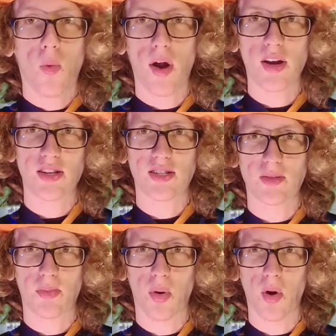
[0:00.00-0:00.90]
wanted to
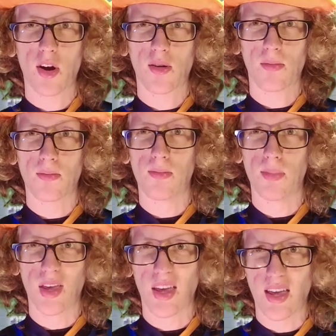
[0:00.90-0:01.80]
support
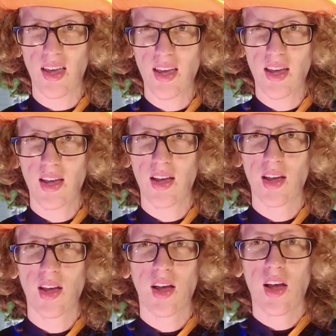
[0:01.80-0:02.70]
me?
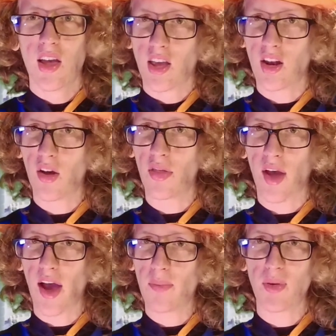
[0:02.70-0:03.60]
You know,
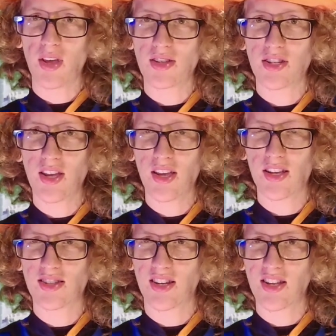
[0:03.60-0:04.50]
the IPZ
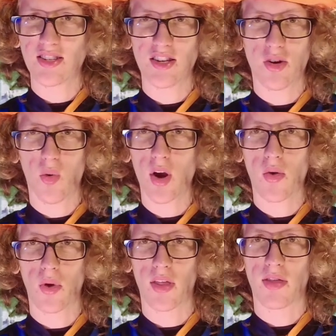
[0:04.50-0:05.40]
isn't easy to
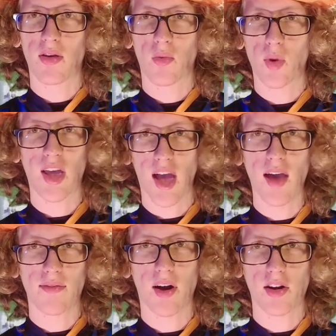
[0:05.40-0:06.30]
work with. We
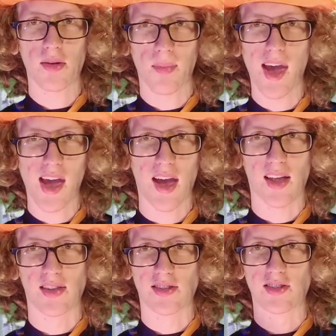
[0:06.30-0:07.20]
have our
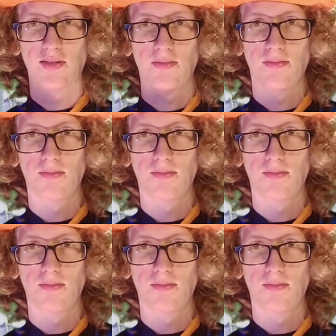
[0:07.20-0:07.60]
demands.